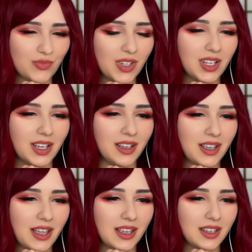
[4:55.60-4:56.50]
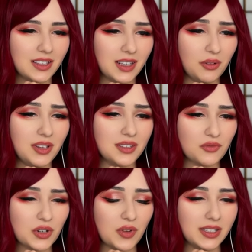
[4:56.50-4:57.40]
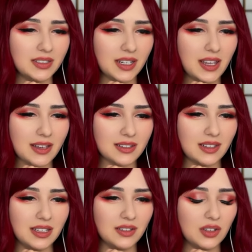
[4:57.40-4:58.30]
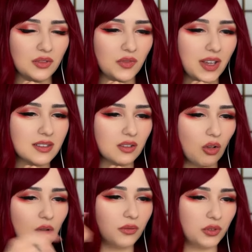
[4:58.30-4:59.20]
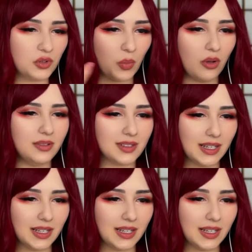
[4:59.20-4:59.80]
Yeah. Now he's regretting that he hasn't invested all of those points